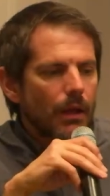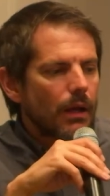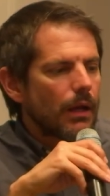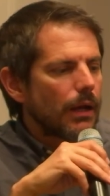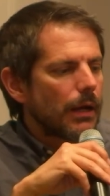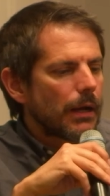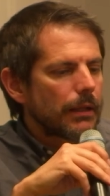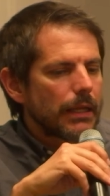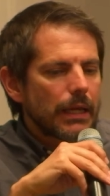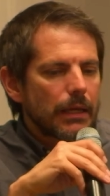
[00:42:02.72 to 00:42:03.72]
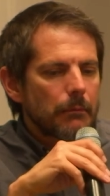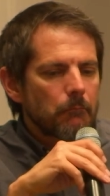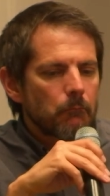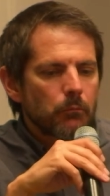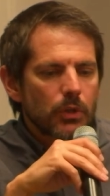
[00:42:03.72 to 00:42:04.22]

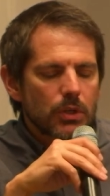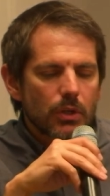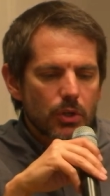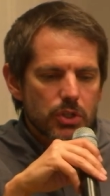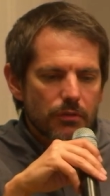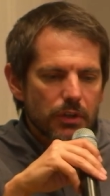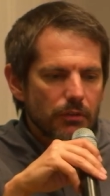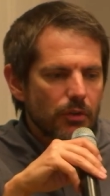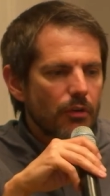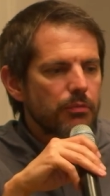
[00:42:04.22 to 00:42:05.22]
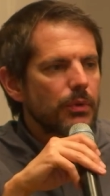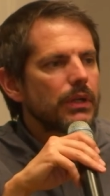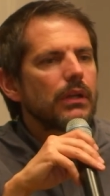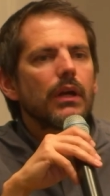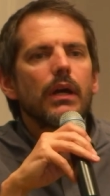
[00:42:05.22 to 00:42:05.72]
The conservative
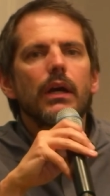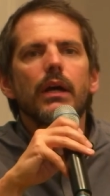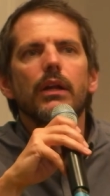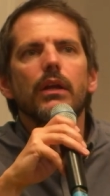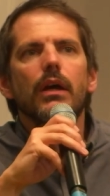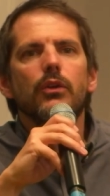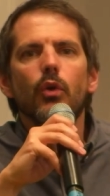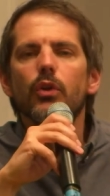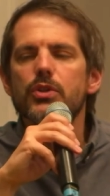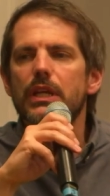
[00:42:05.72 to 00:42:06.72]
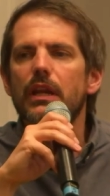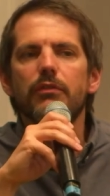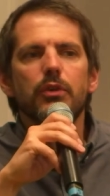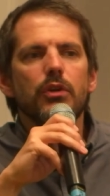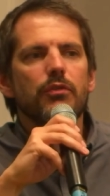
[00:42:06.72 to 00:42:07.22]
government told us that
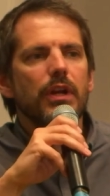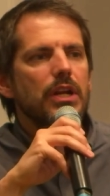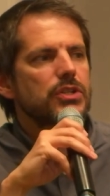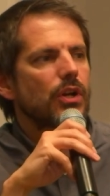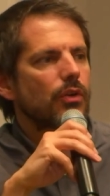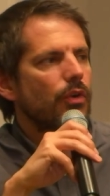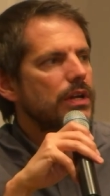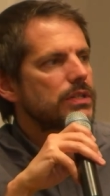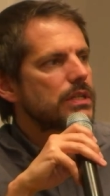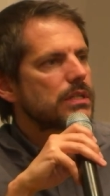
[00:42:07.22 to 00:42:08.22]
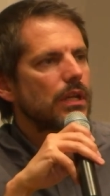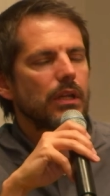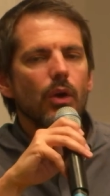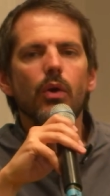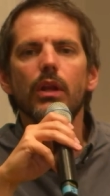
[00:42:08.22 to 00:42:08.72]
after the financial crisis,
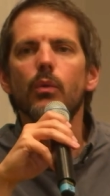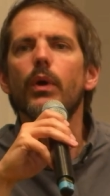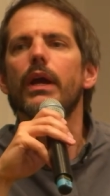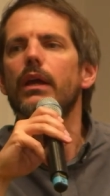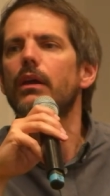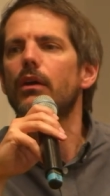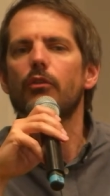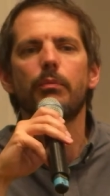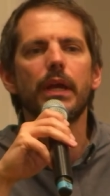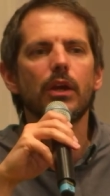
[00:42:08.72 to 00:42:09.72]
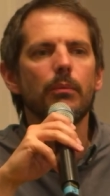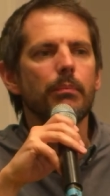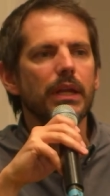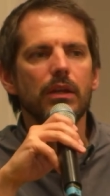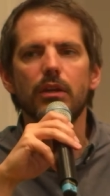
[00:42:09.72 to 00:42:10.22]
the only way of being
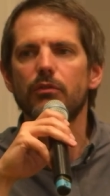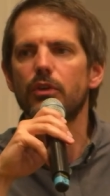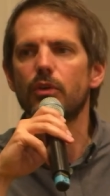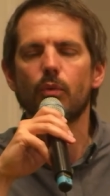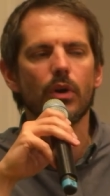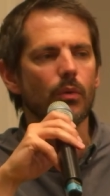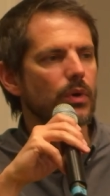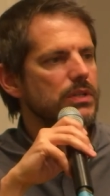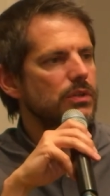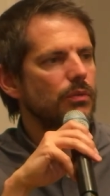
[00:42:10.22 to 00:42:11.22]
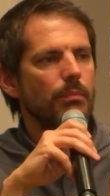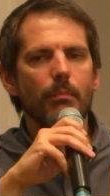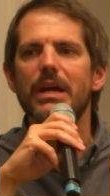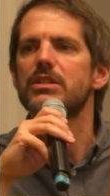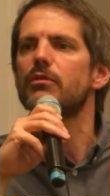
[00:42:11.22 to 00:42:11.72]
competitive in the world was to
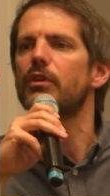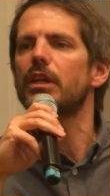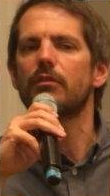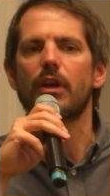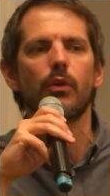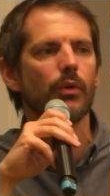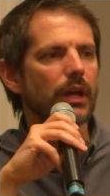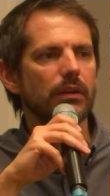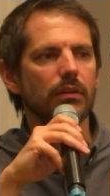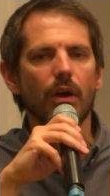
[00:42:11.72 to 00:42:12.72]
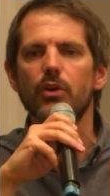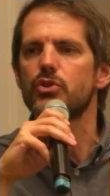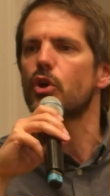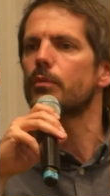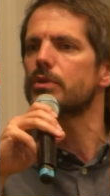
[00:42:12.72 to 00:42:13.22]
massively devaluate our
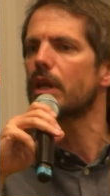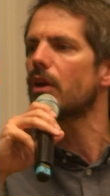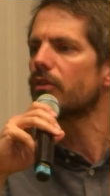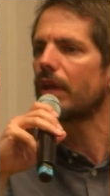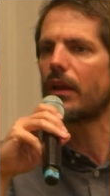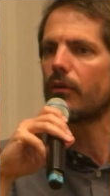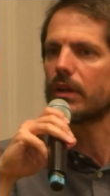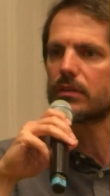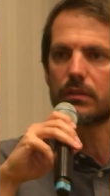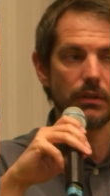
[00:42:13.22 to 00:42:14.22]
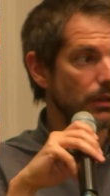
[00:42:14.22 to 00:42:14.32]
jobs and our salaries. Mm.